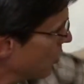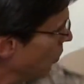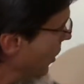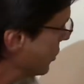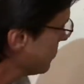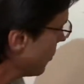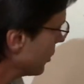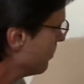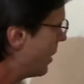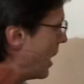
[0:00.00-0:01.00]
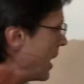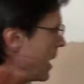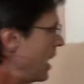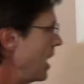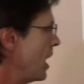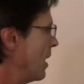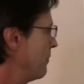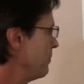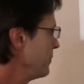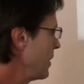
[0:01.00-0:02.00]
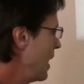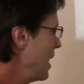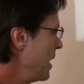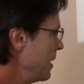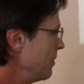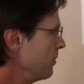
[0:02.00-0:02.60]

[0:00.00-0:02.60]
one is marked by a